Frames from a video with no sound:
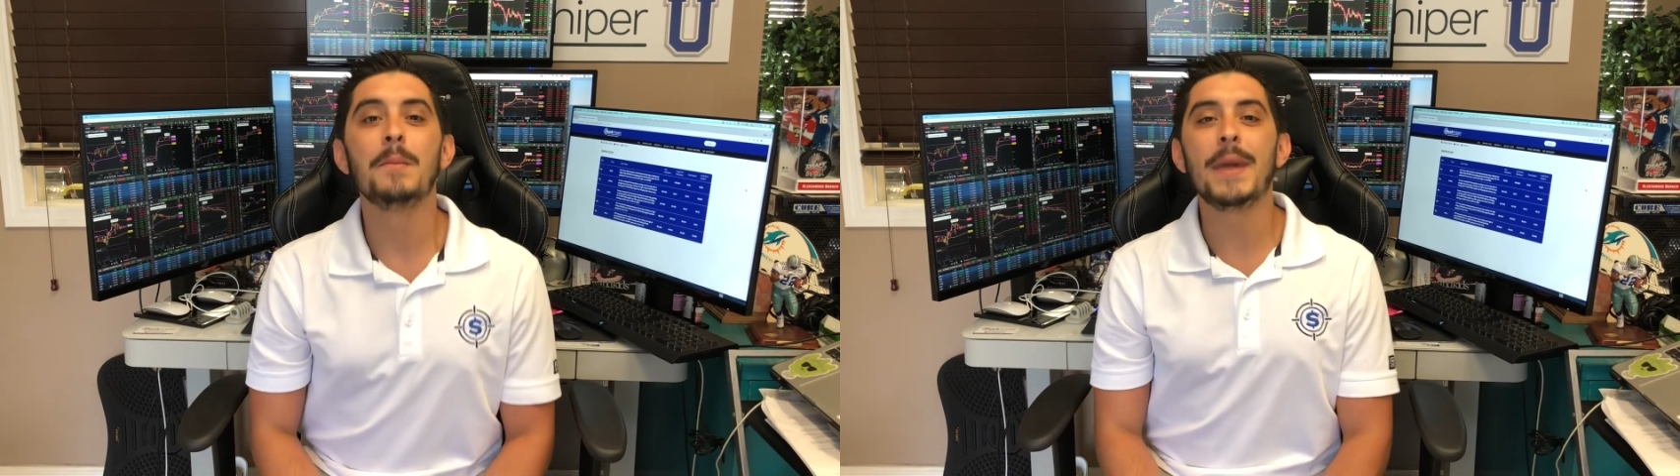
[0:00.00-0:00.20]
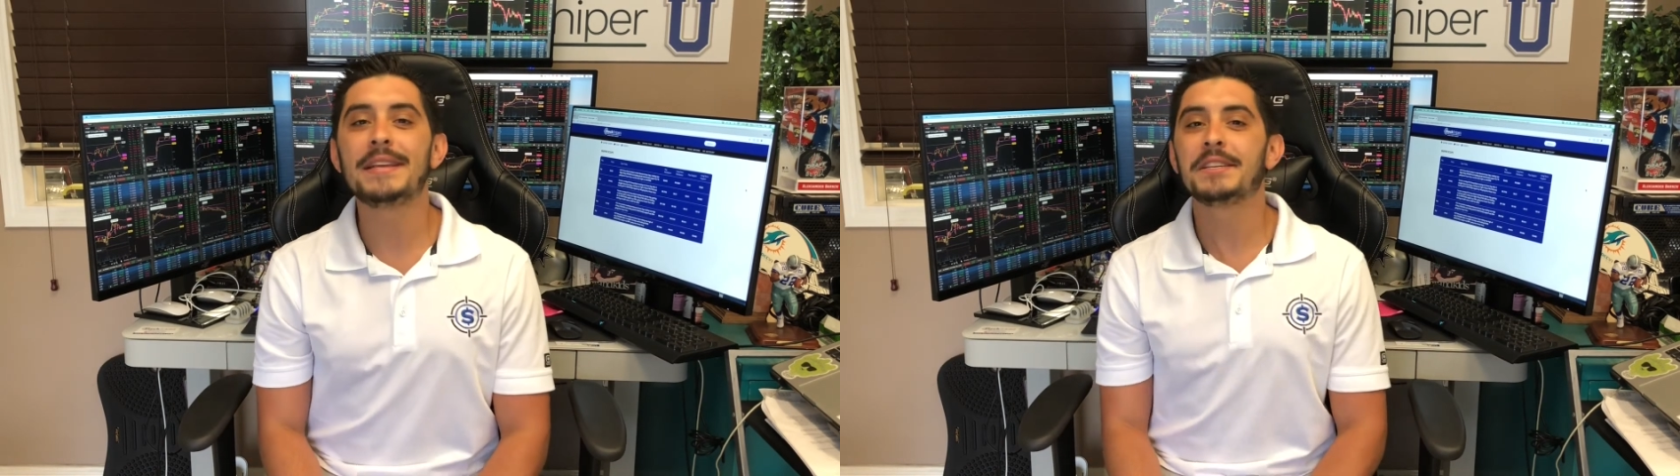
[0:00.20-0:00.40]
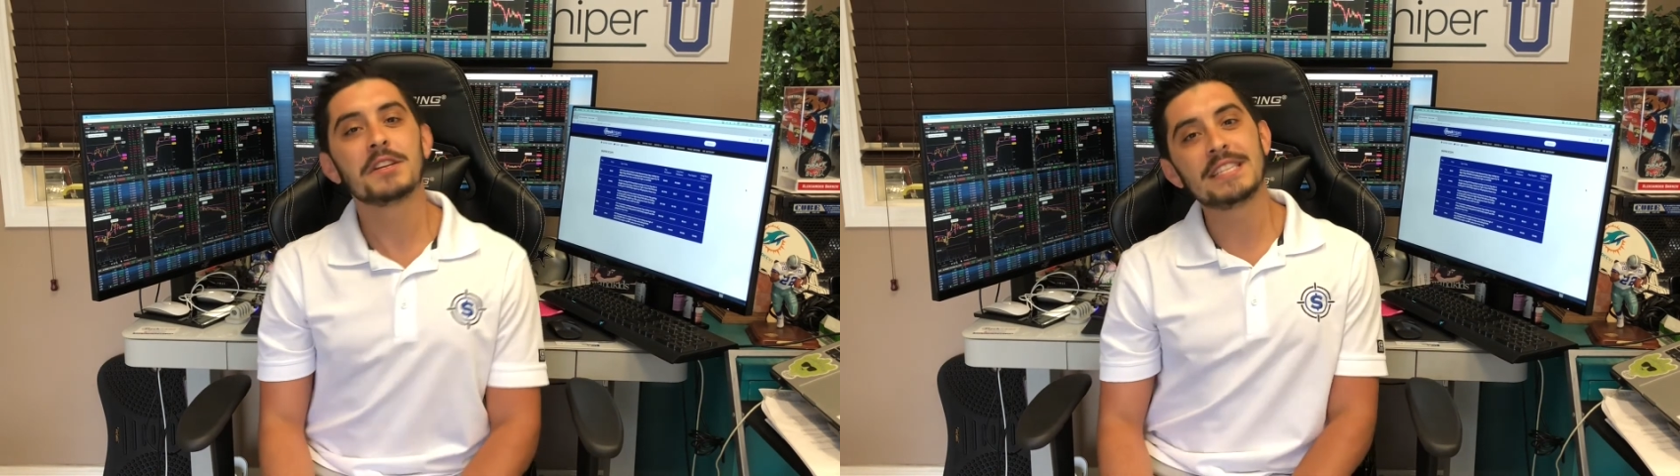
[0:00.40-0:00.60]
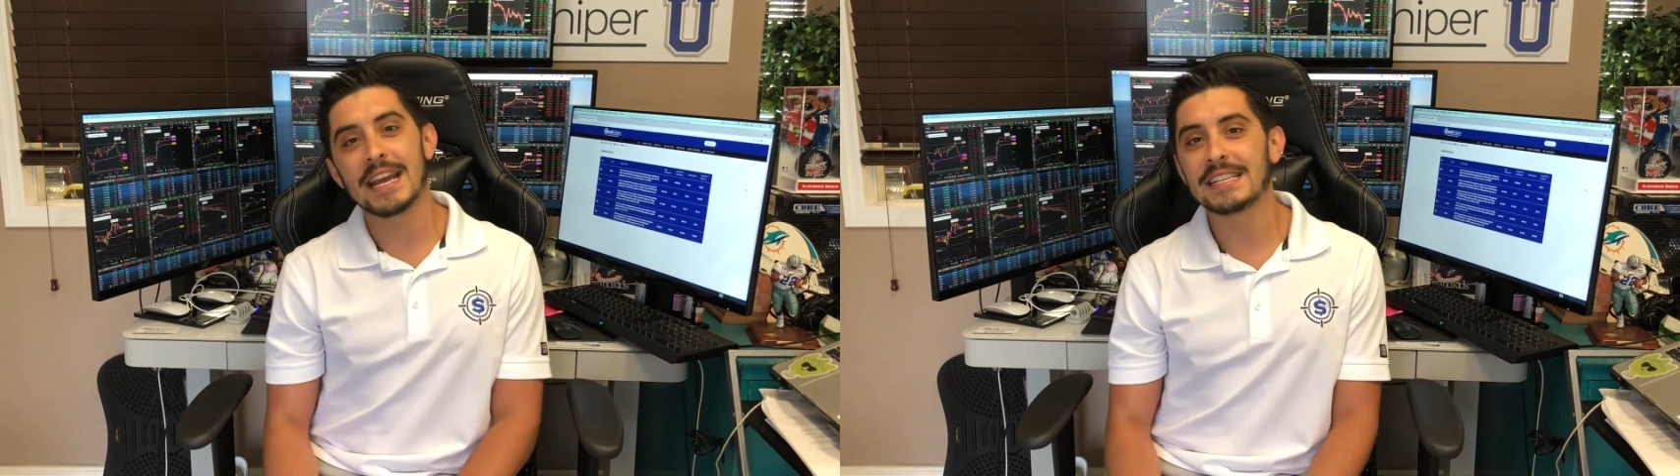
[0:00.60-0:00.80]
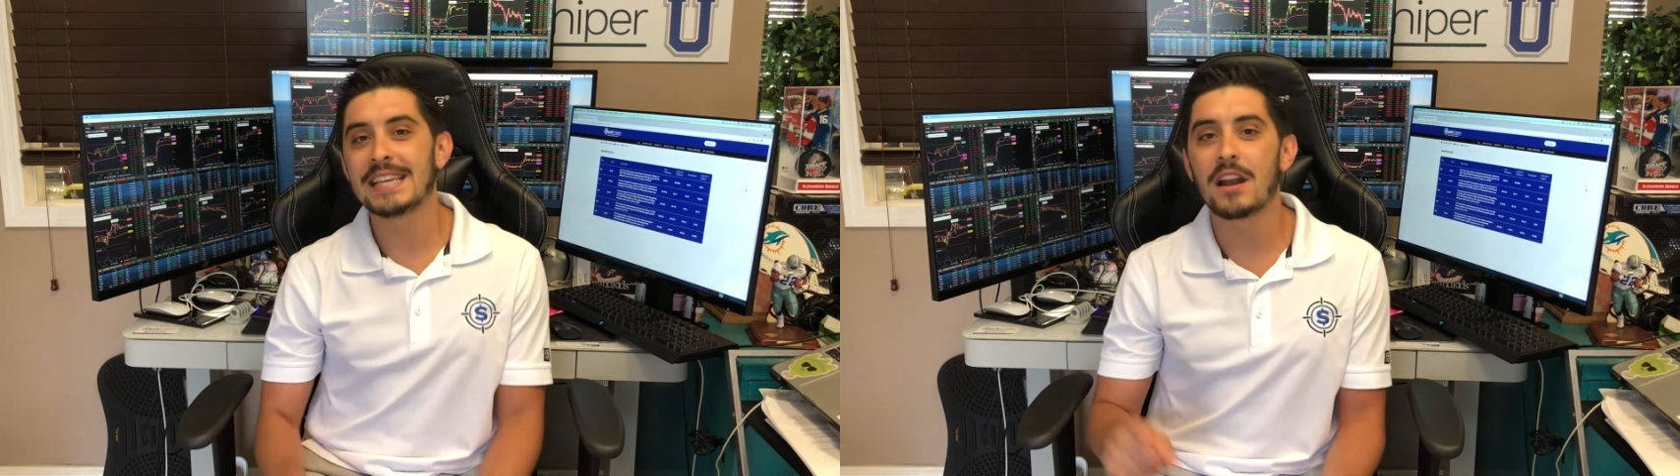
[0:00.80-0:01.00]
make sure to
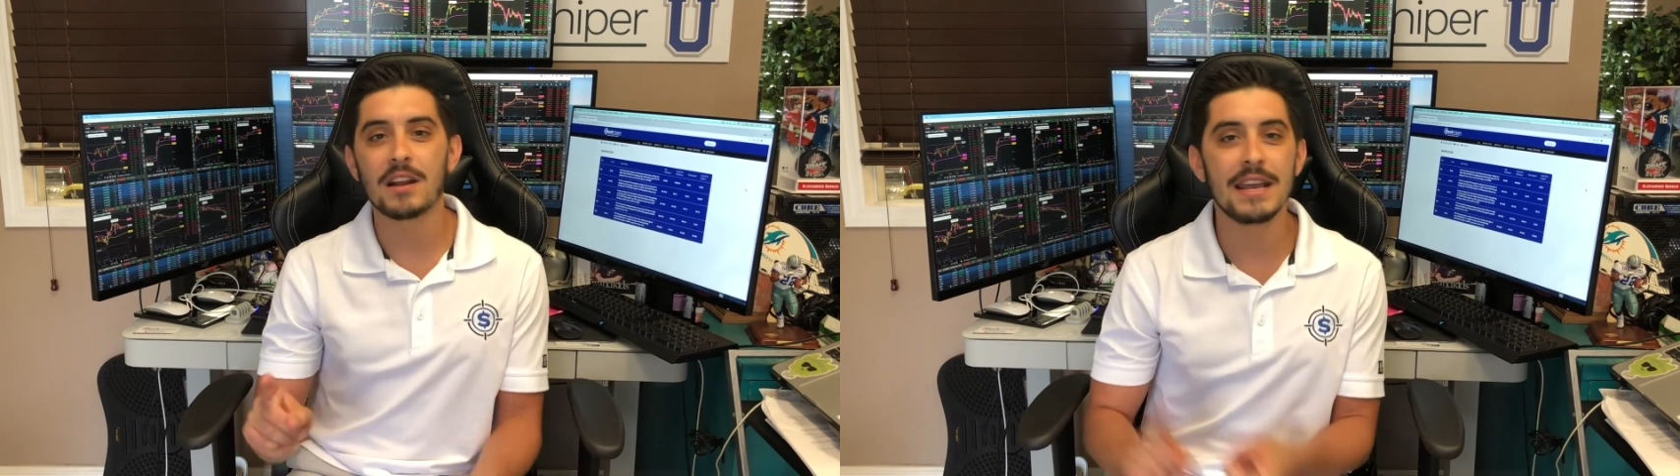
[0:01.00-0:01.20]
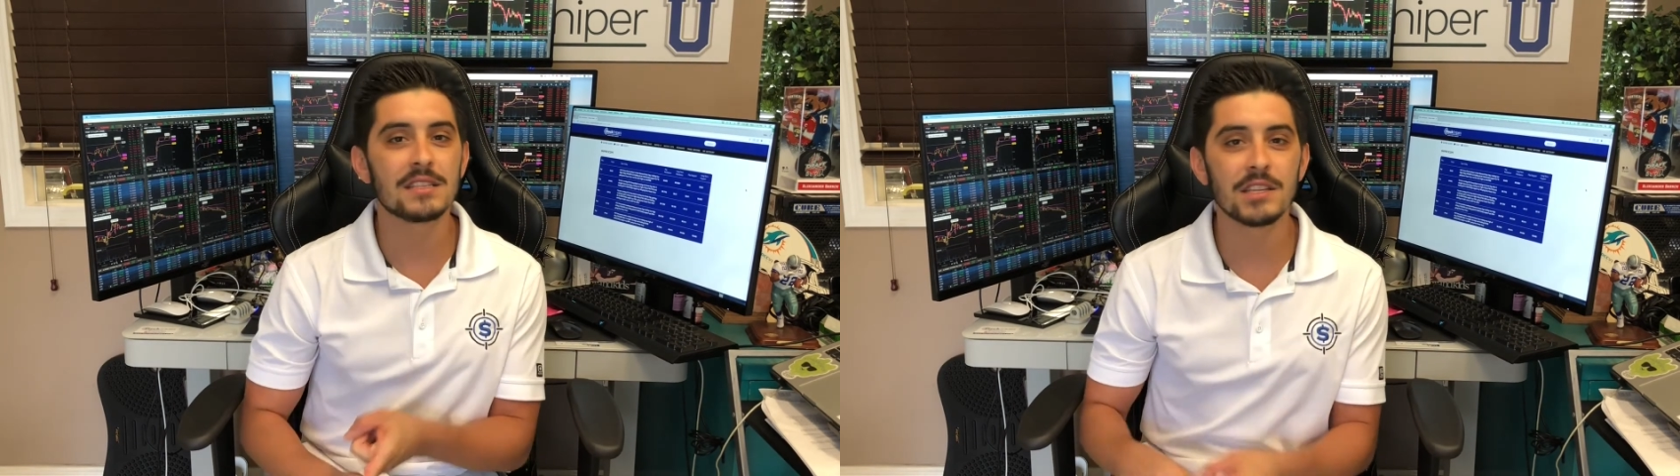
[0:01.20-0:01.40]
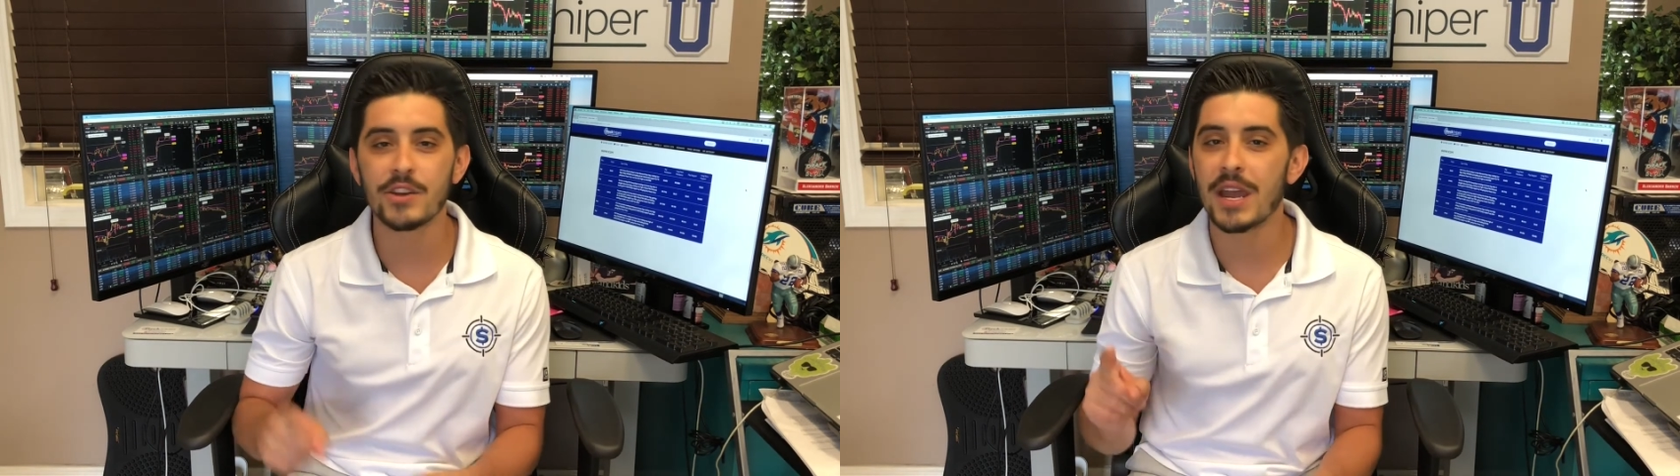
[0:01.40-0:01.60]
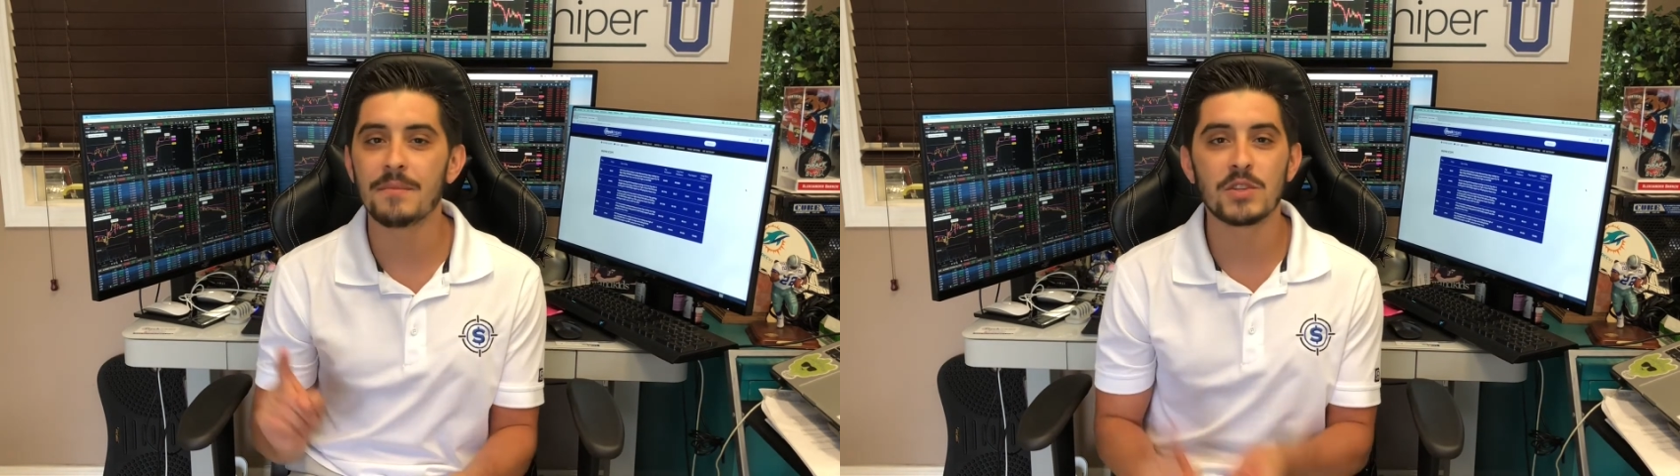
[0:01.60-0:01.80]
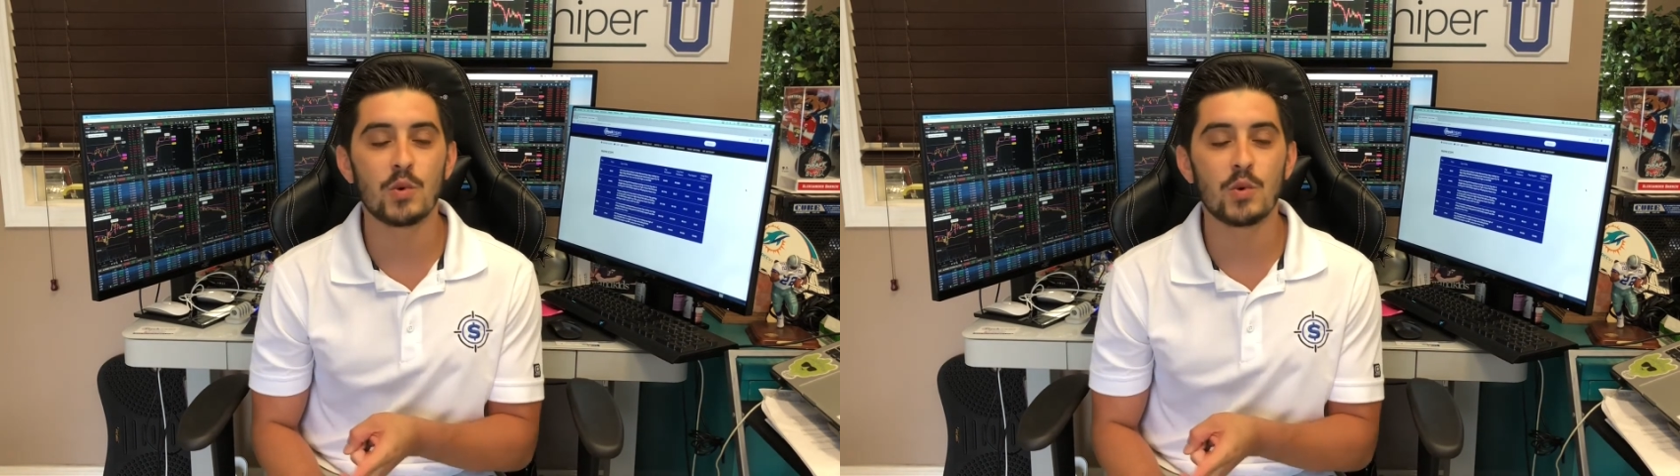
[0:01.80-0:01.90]
check us out on Instagram,